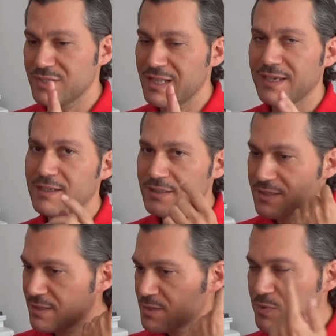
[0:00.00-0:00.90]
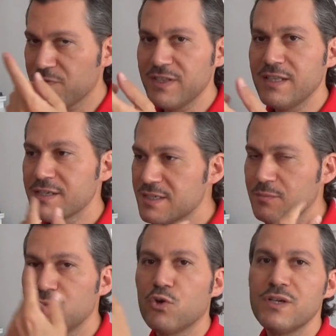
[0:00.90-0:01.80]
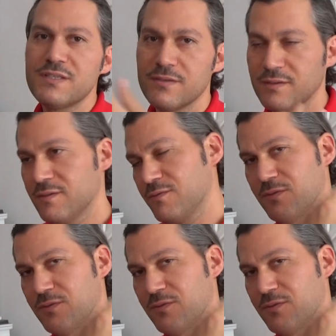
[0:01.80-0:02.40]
It's like it's preventing some noise